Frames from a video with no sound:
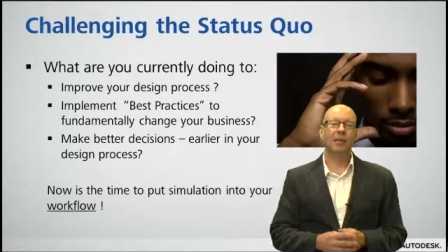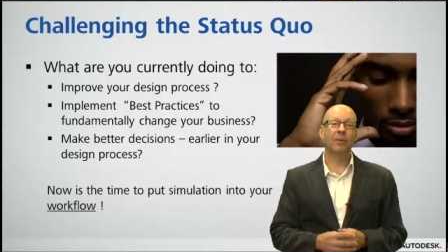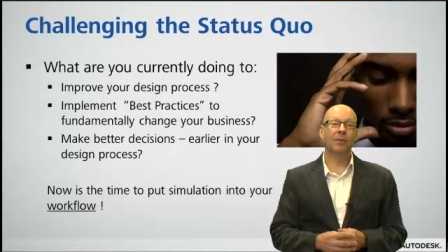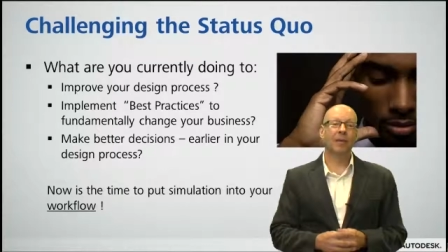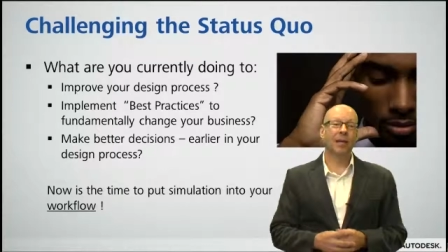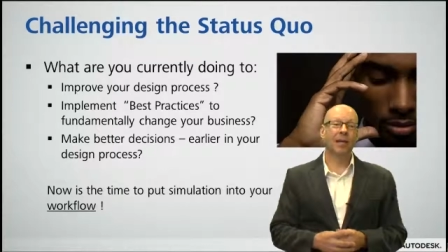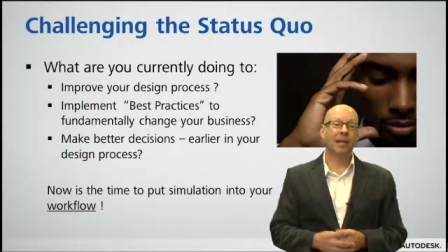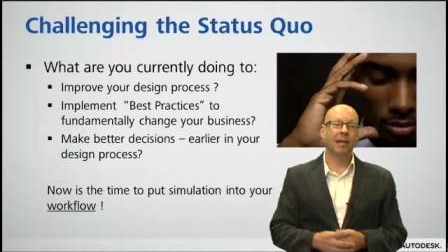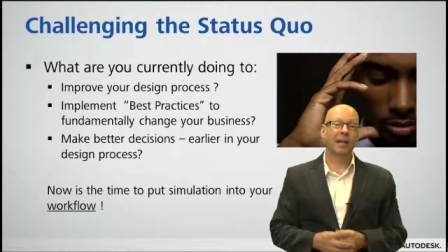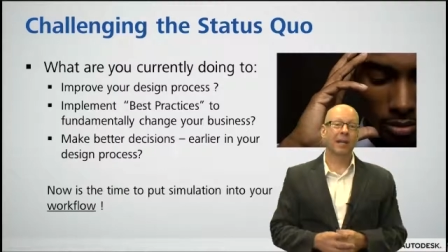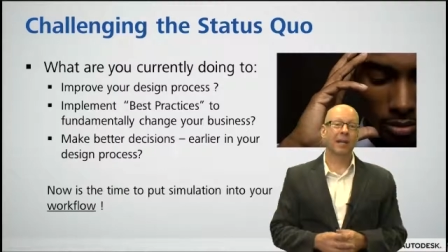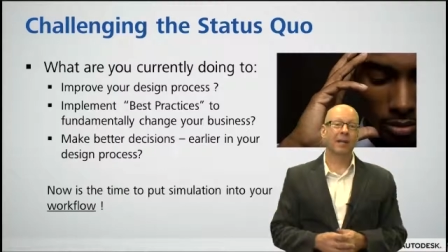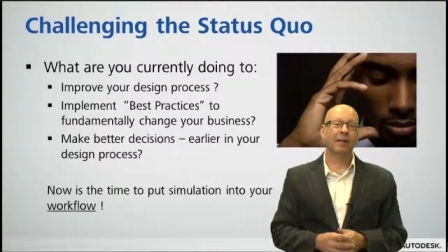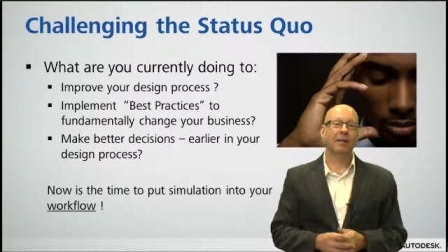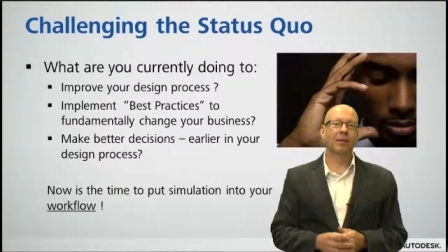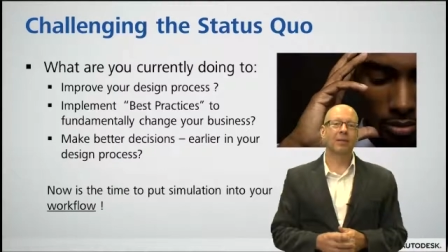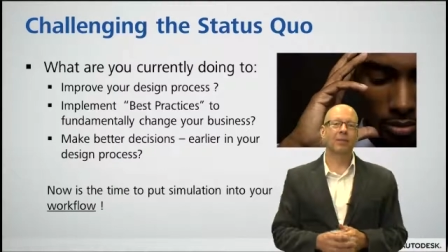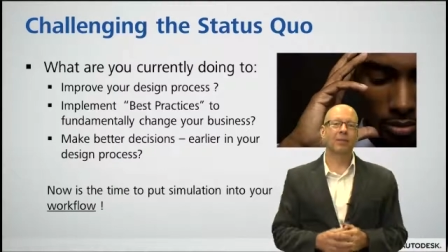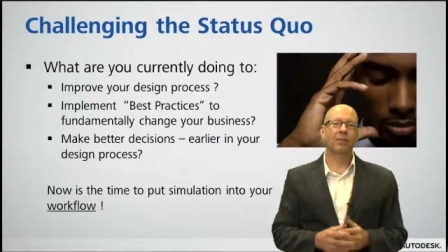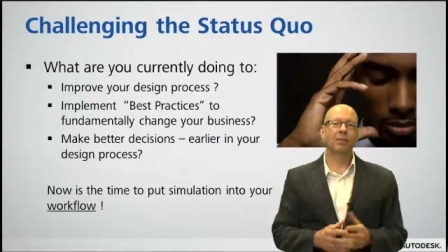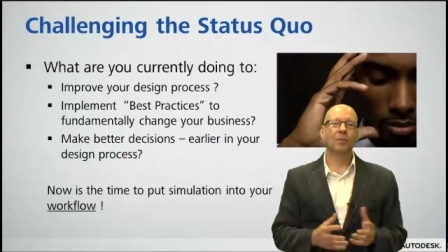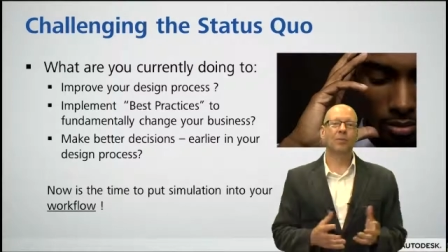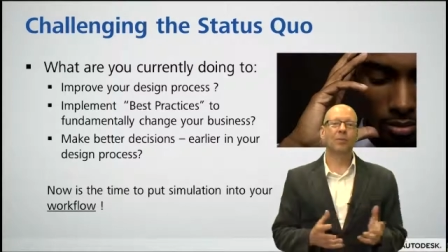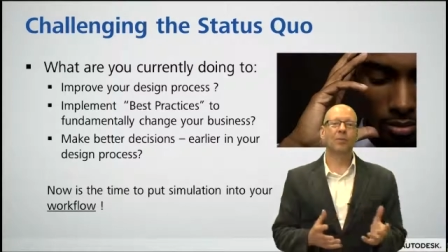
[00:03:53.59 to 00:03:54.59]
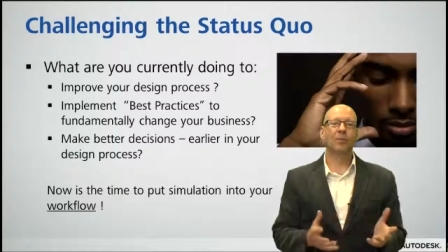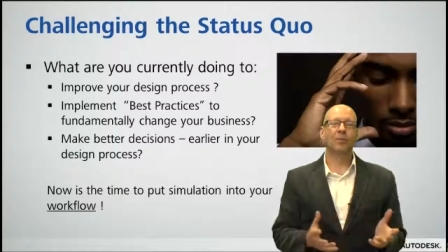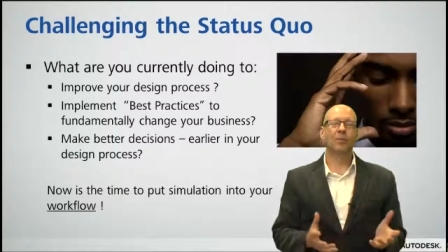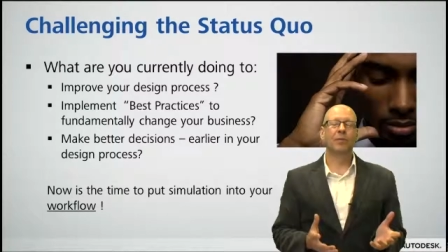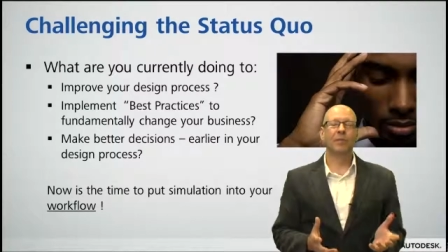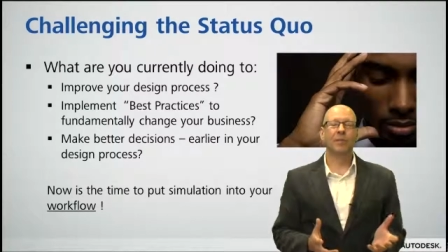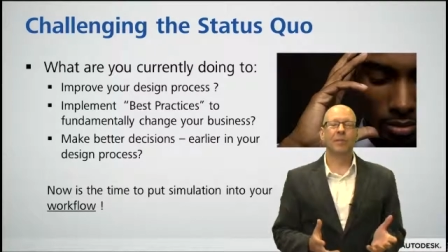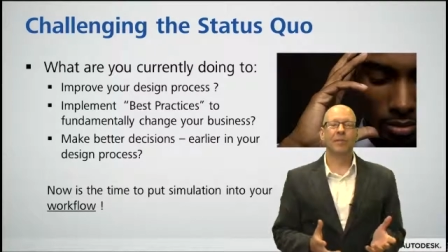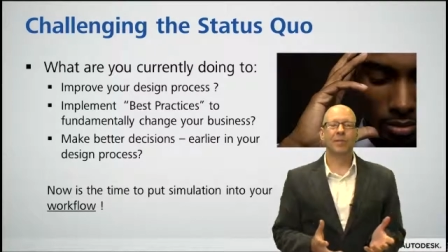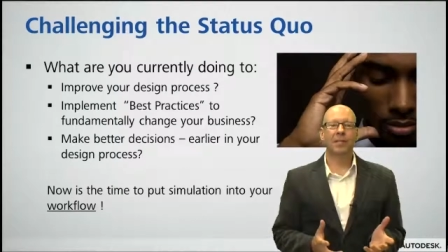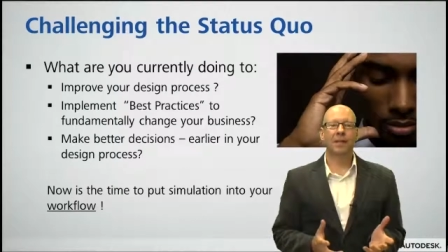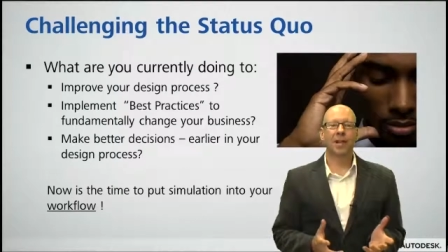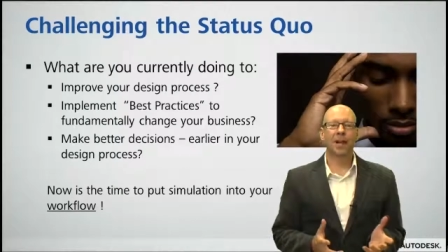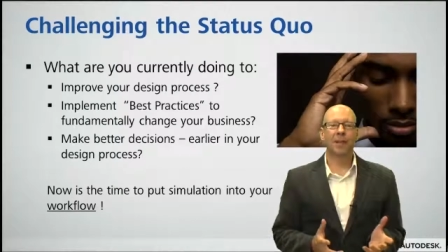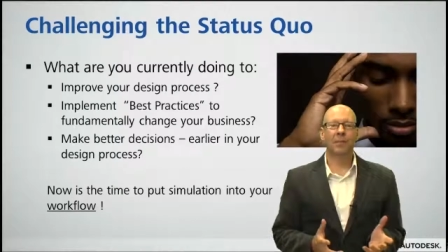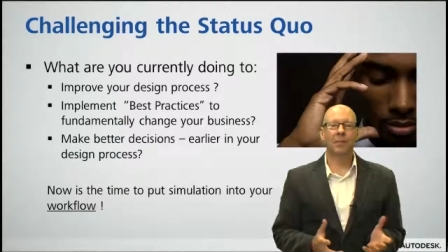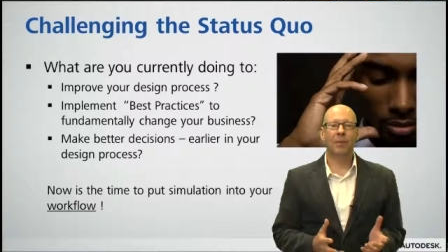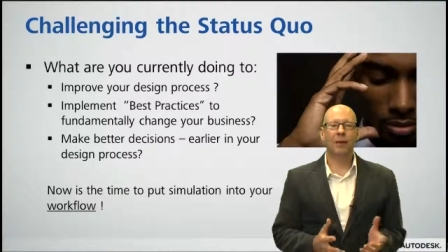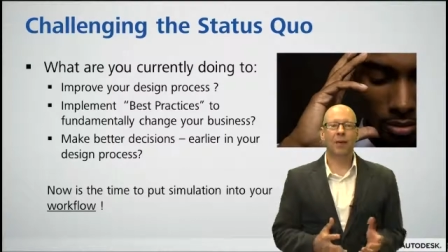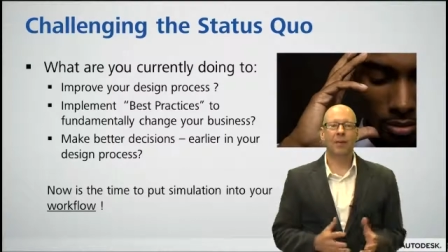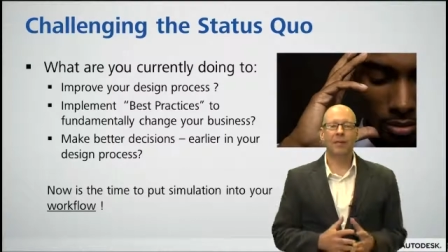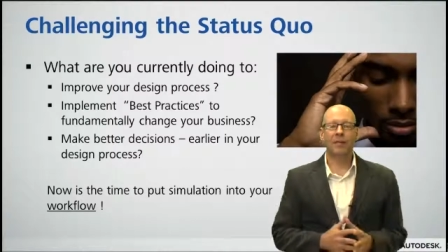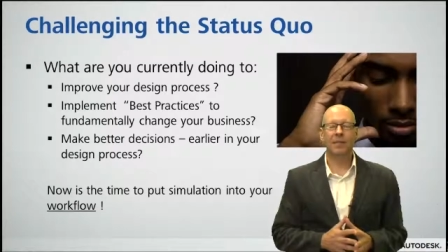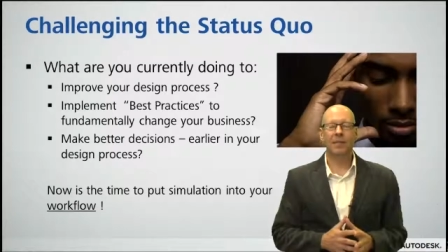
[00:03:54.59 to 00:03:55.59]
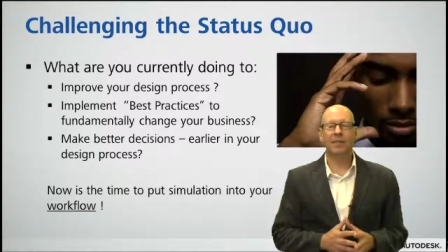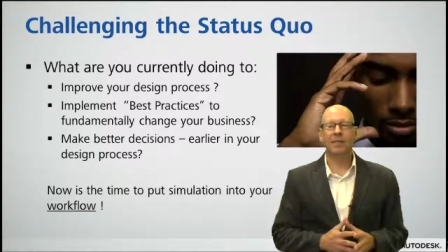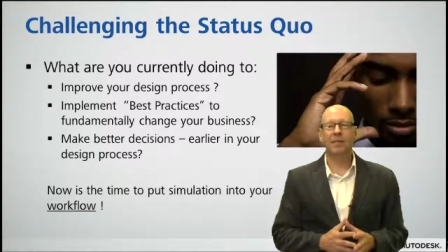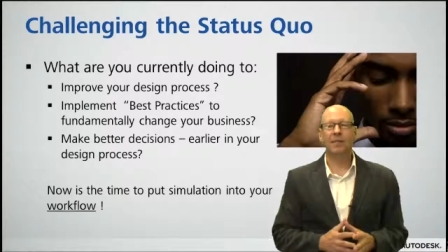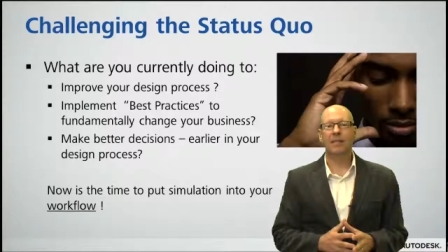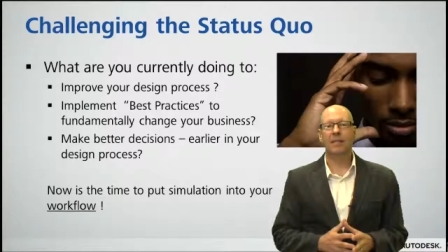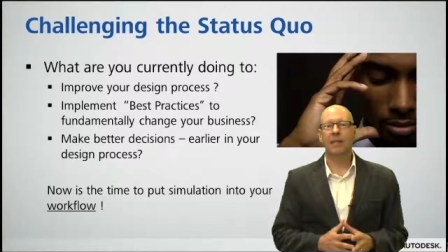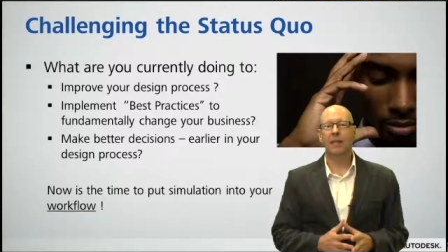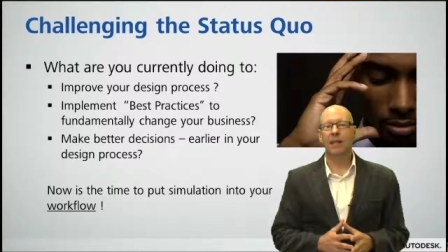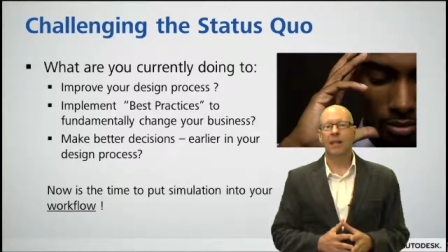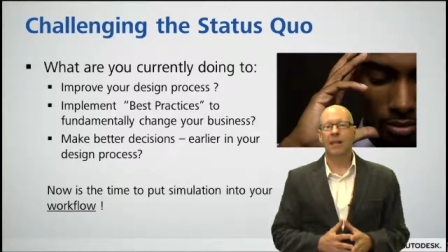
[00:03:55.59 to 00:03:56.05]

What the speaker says: right now to improve your design process.